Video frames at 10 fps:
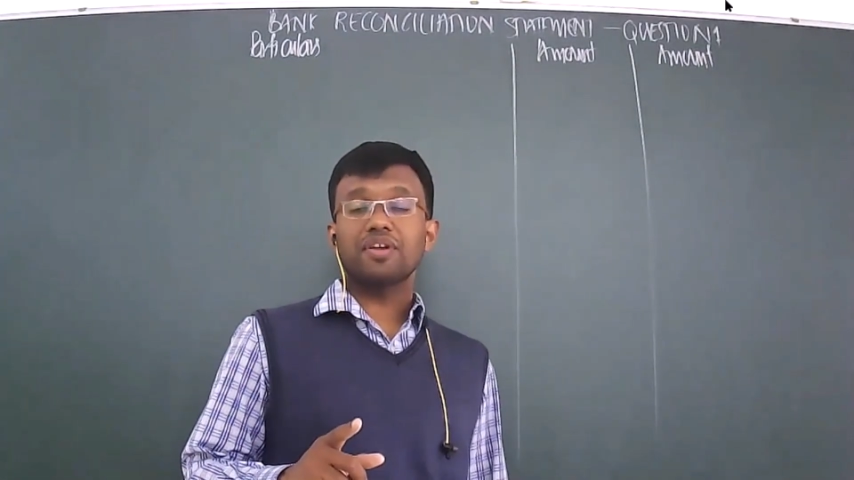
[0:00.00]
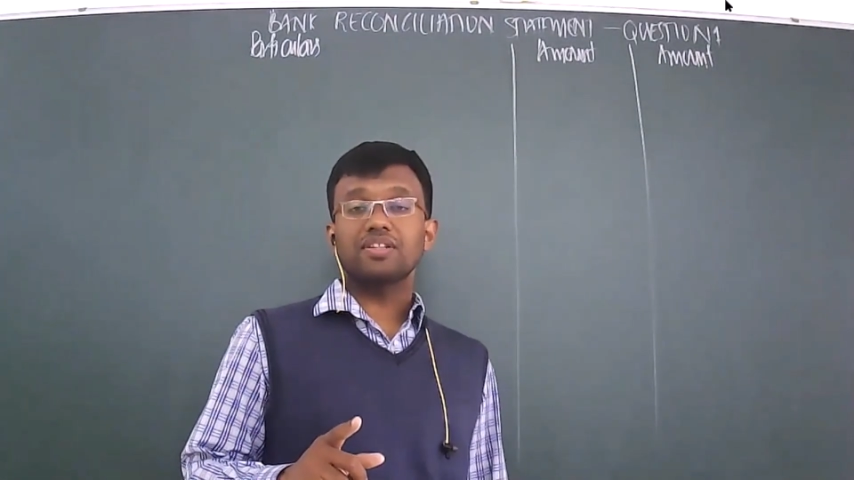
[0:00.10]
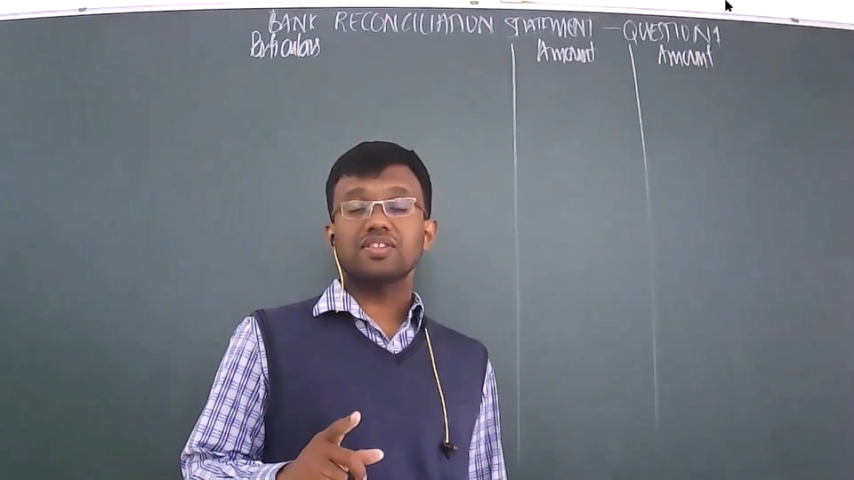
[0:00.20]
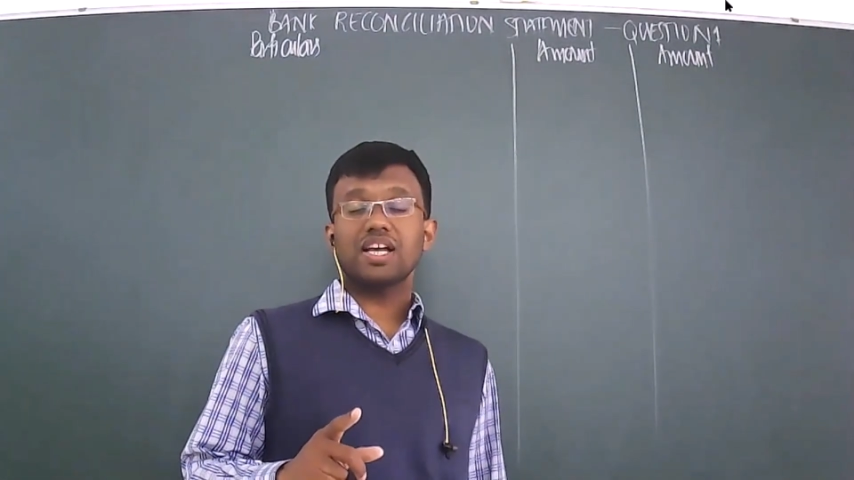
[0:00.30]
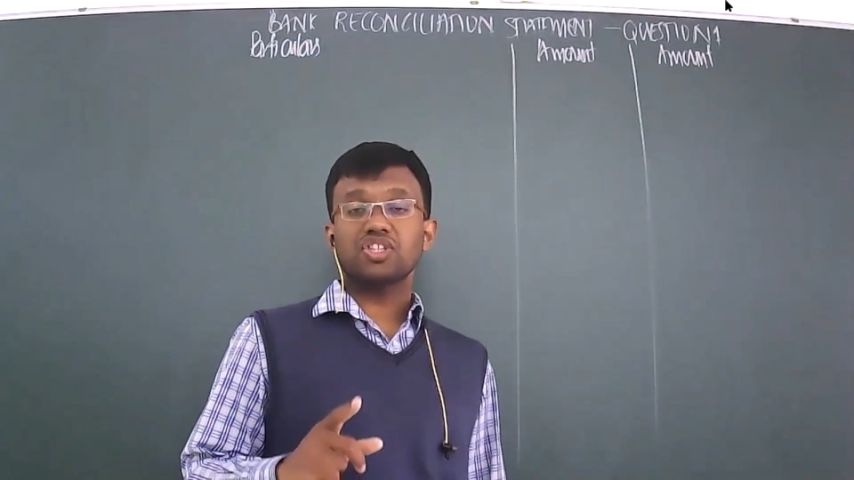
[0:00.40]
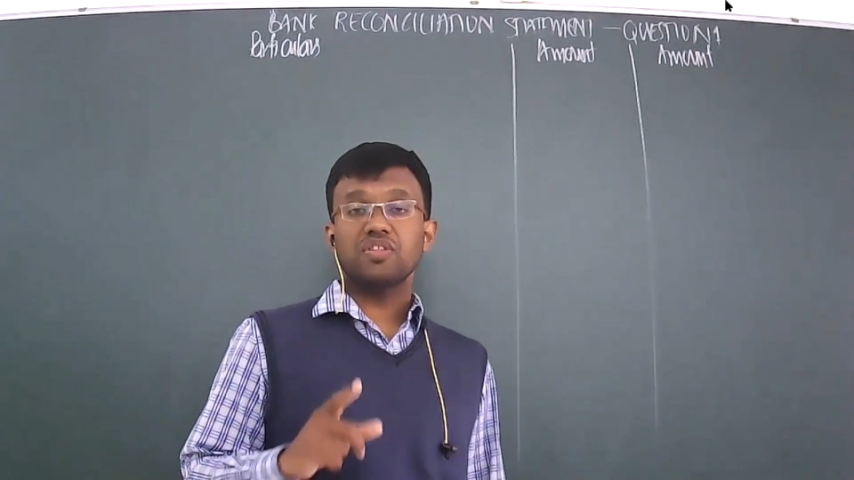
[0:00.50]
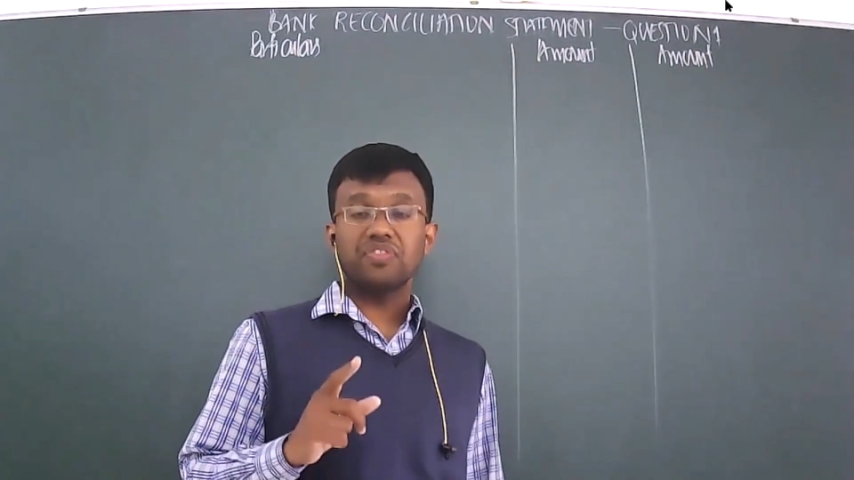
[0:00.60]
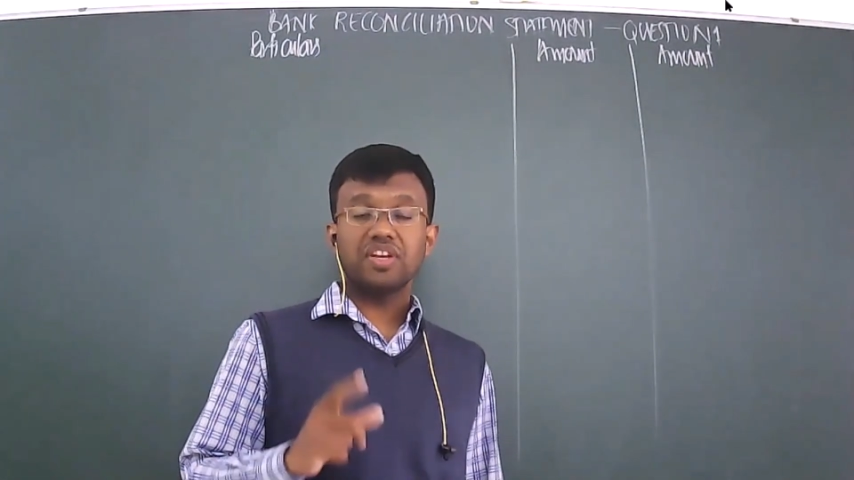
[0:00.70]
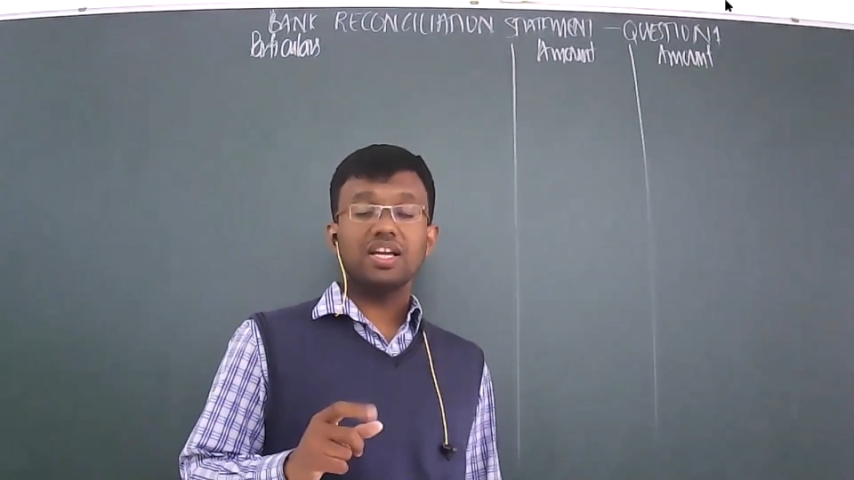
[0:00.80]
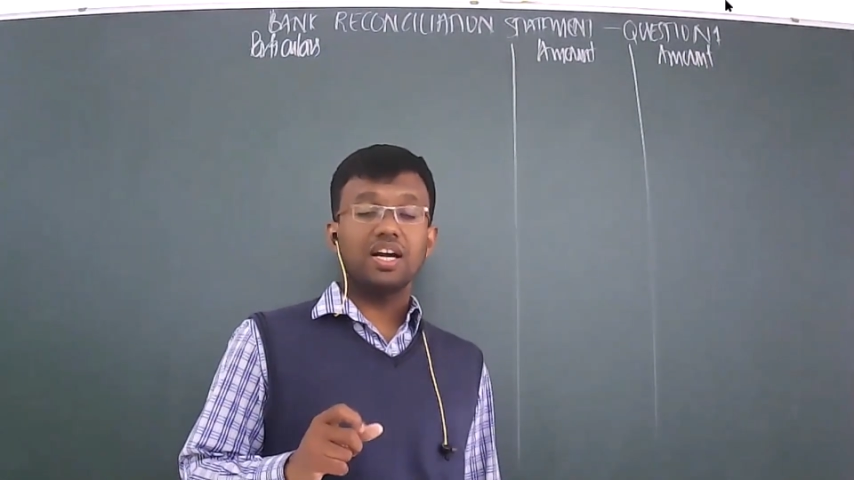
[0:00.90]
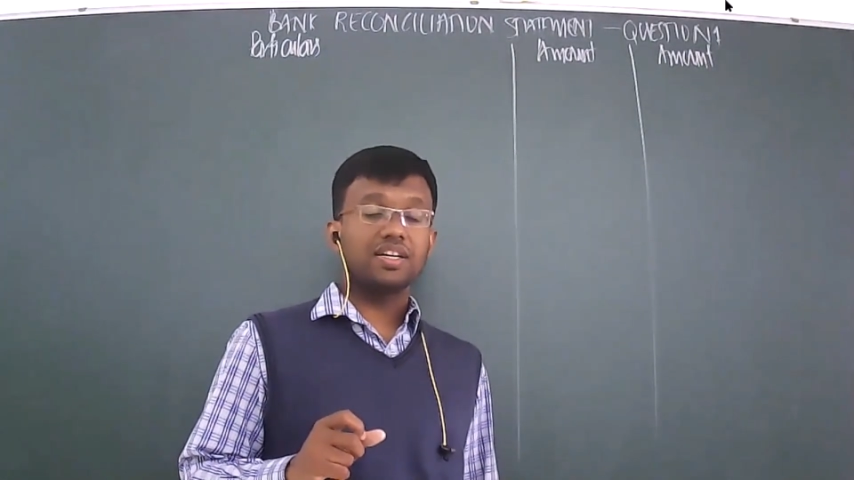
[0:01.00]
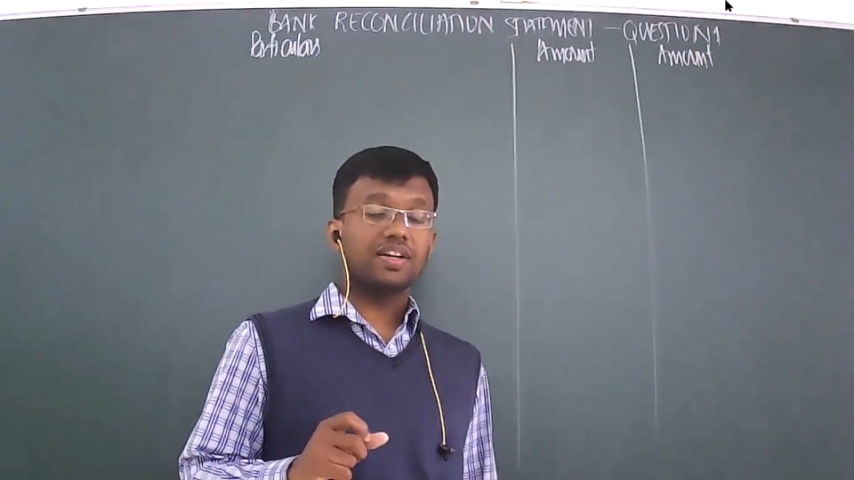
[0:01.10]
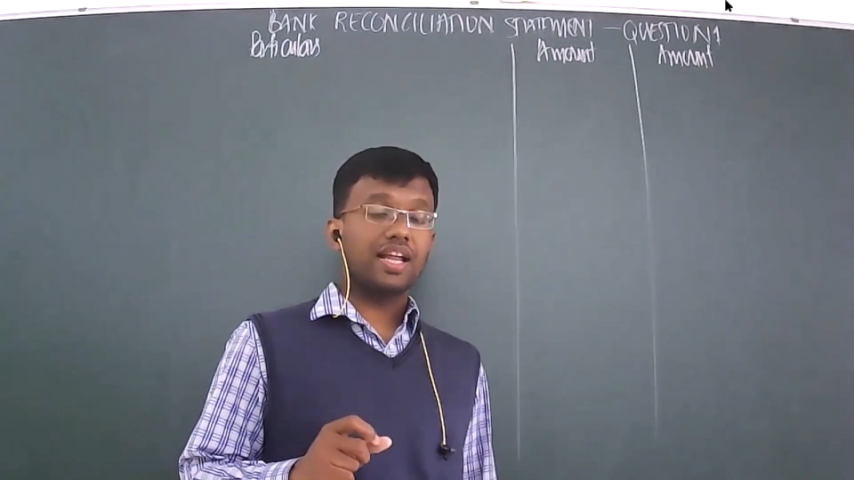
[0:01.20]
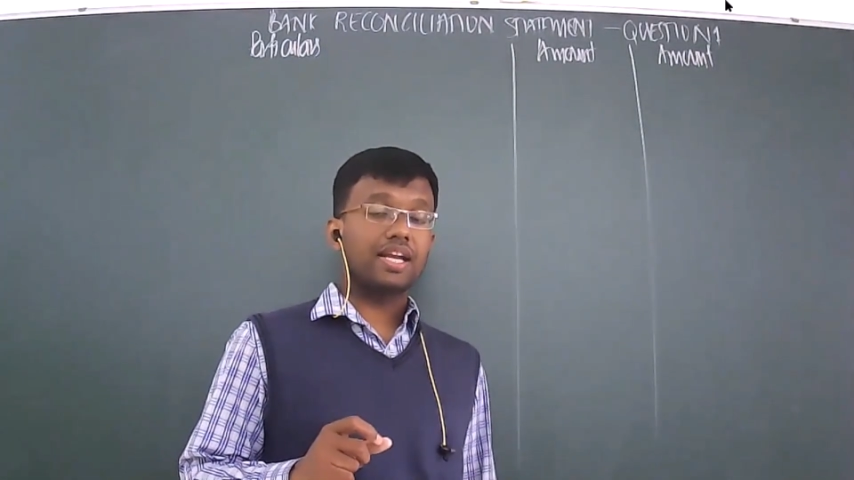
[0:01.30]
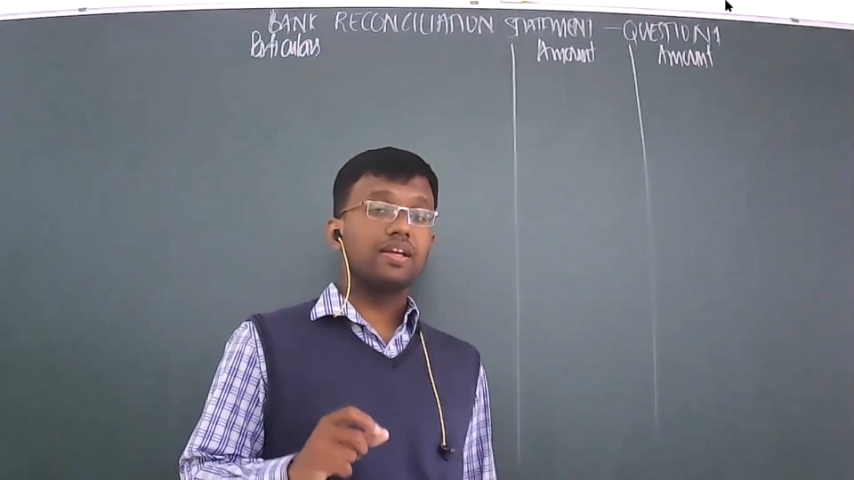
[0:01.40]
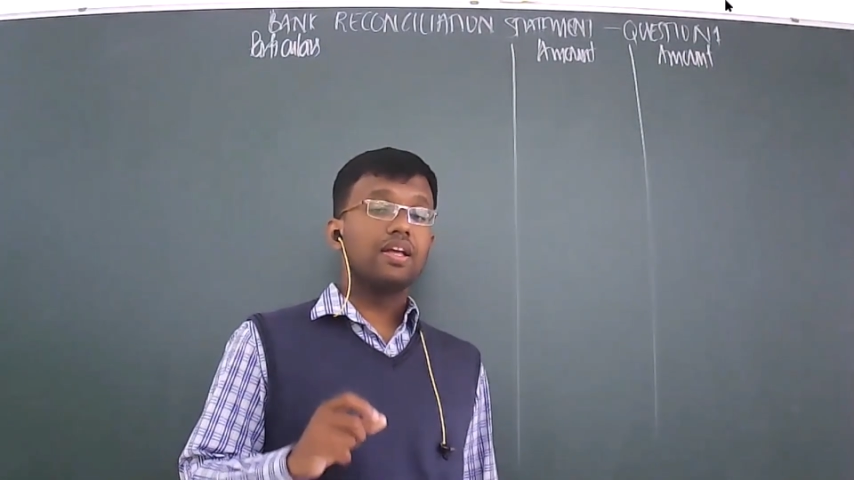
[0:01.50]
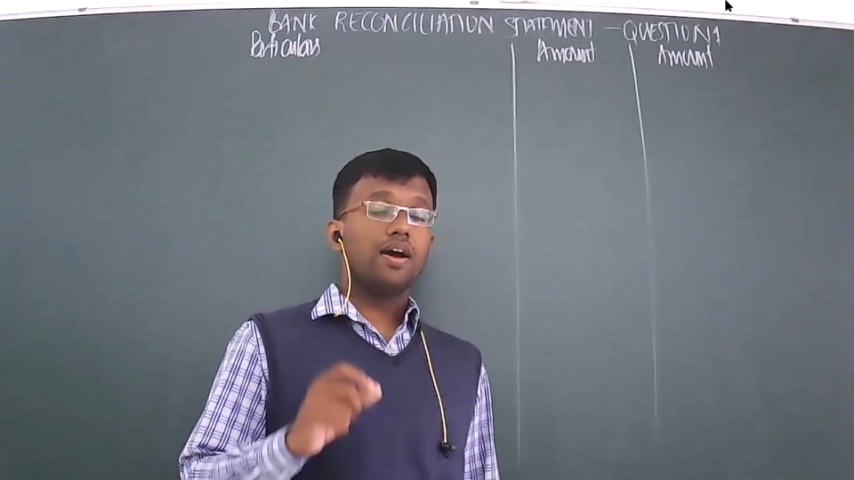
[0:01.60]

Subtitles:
transaction 300